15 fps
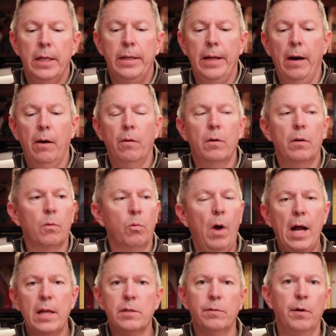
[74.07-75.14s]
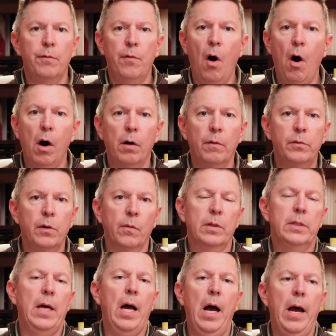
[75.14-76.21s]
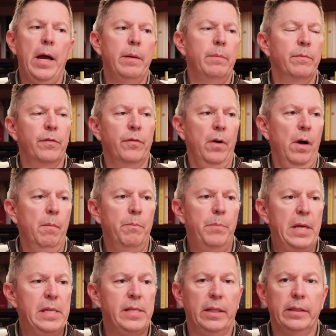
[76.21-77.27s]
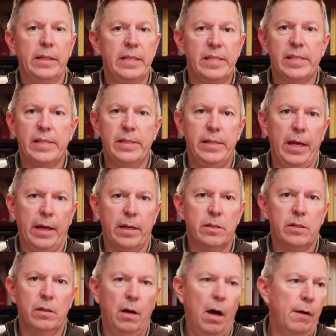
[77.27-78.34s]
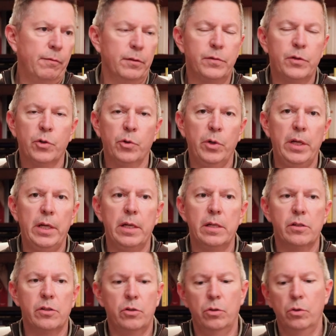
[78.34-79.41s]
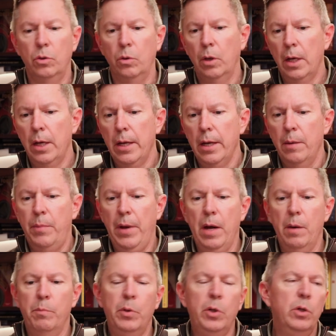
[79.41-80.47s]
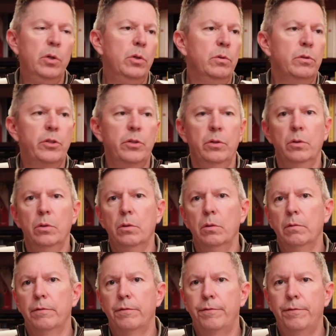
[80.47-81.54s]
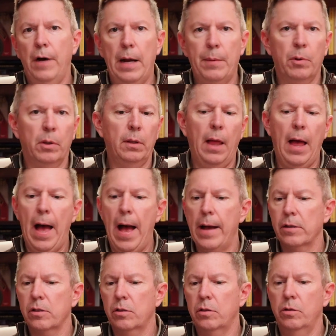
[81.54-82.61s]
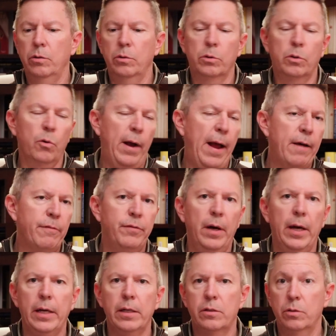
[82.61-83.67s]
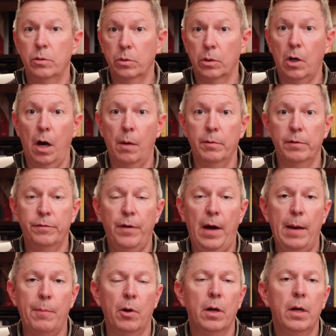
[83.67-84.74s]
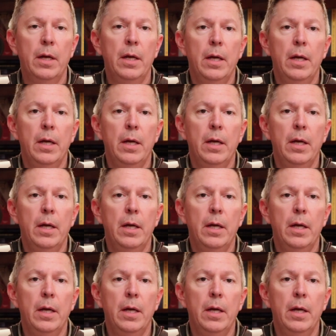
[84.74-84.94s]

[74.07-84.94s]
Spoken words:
Now, rods have evolved over time from basically sticks off of trees to bamboo to fiberglass to graphite to carbon fiber.